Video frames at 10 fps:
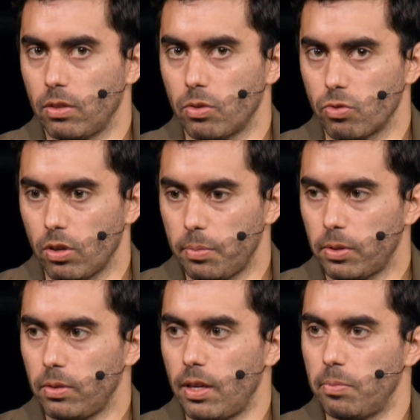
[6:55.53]

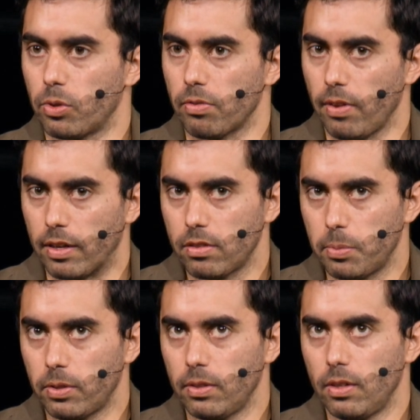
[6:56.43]
controllable and more
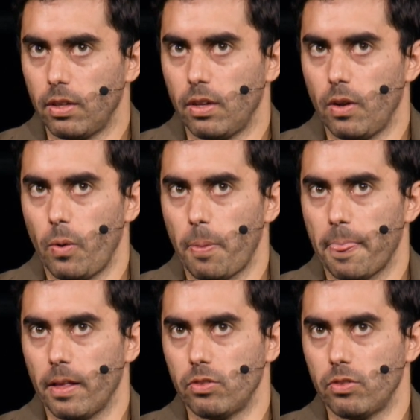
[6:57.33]
flexible. And